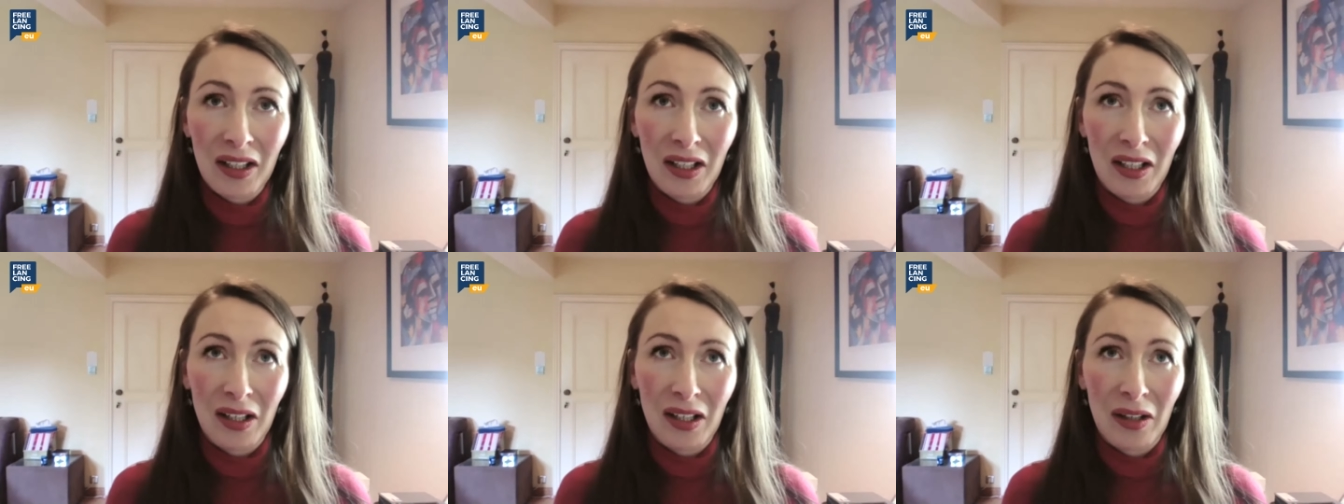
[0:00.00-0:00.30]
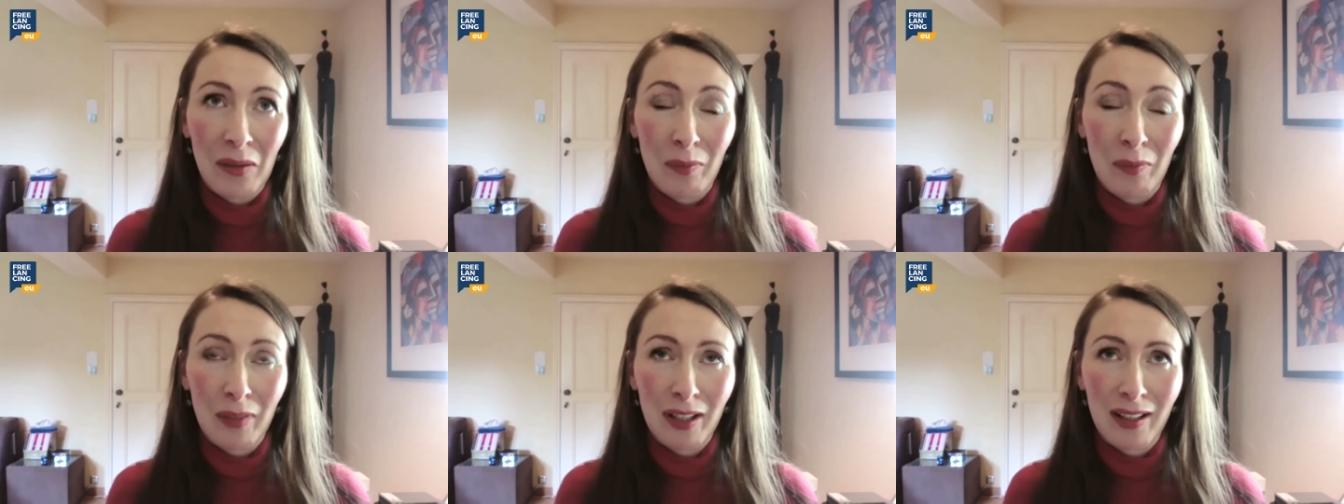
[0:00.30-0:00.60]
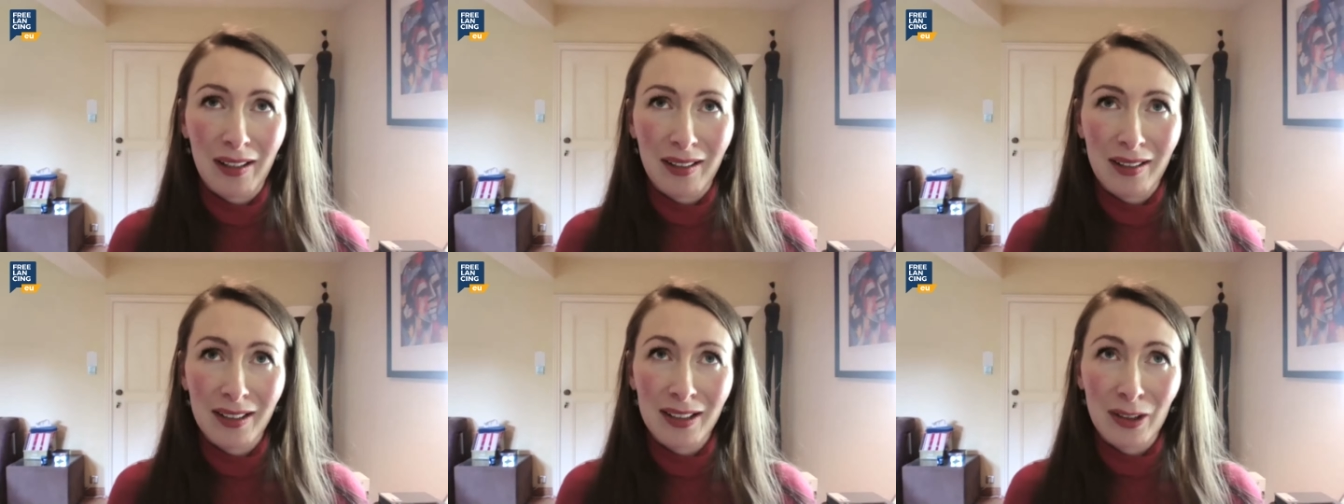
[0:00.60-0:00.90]

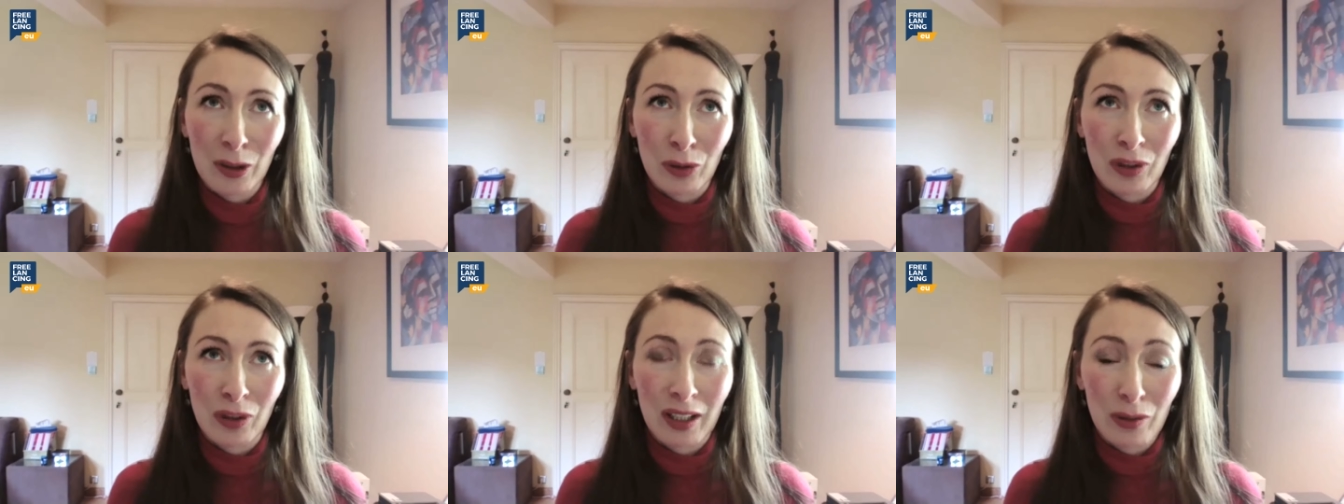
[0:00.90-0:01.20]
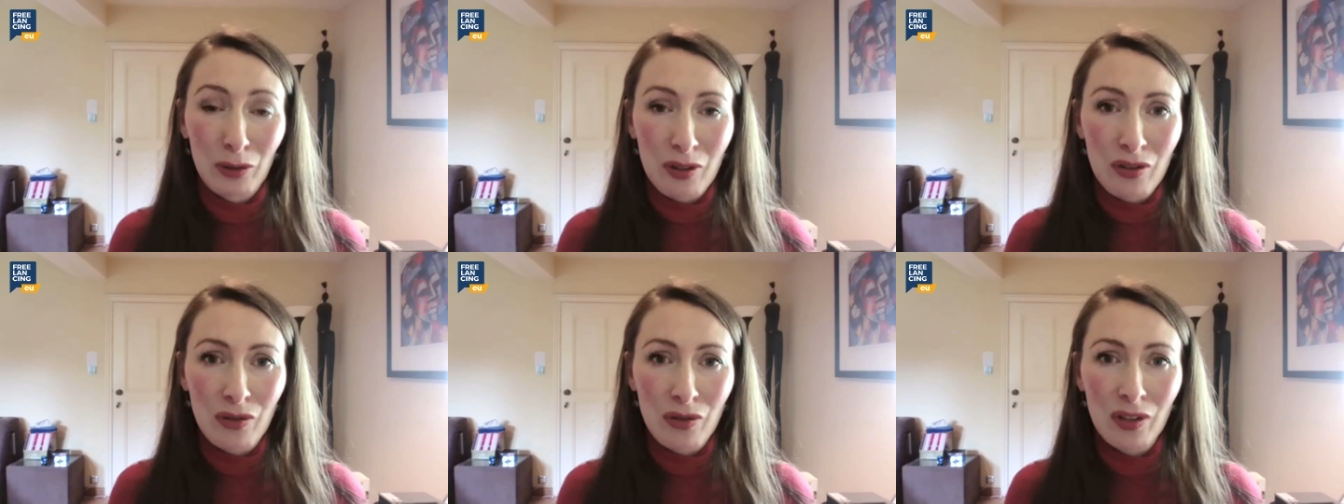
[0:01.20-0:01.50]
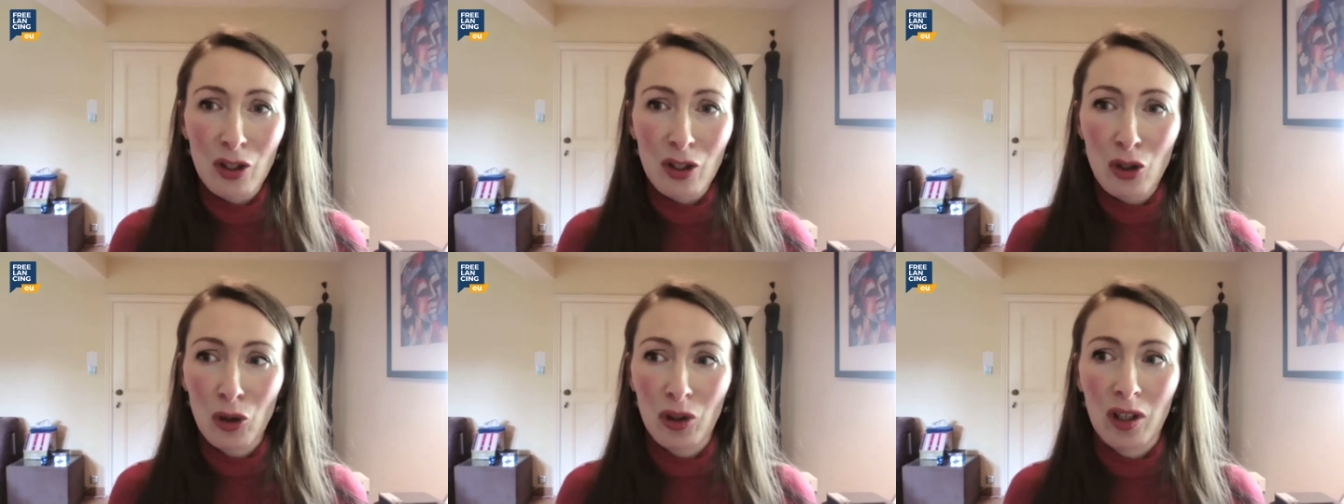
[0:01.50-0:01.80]
So that was
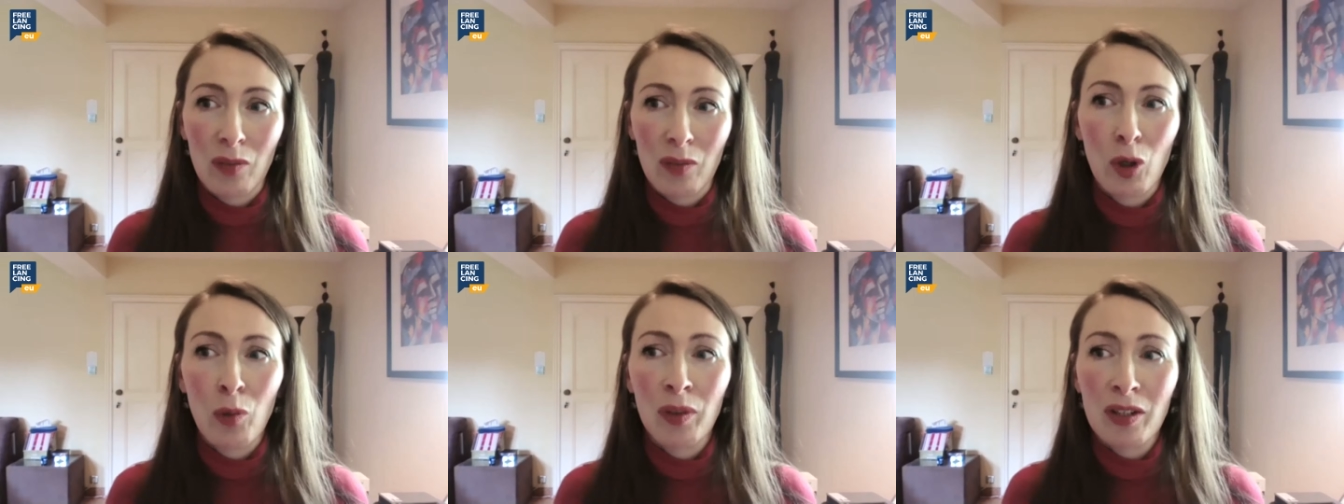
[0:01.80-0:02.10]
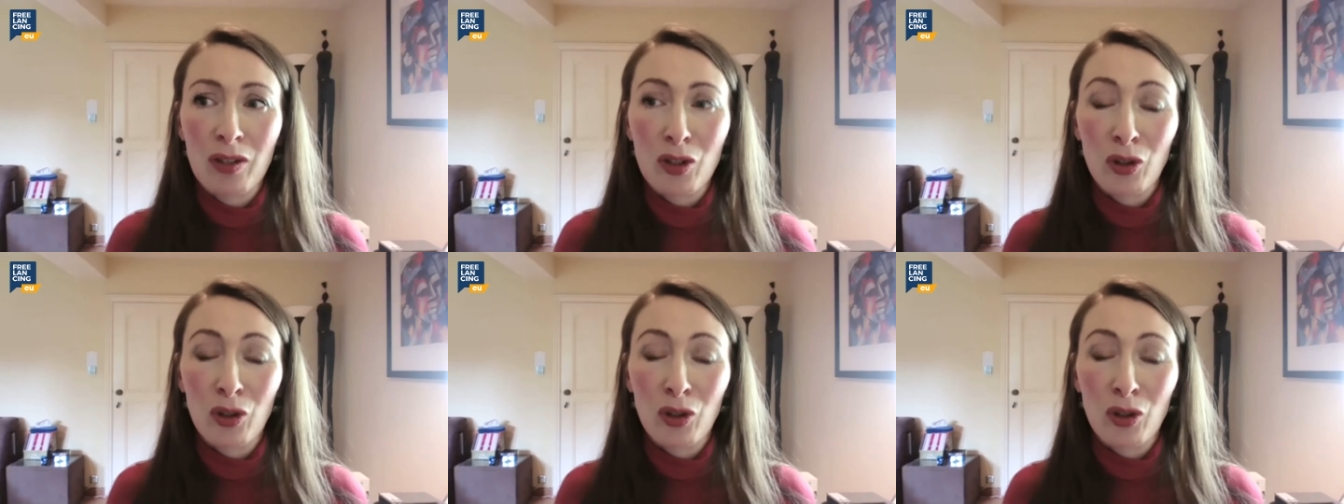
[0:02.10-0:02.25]
really a shocking moment.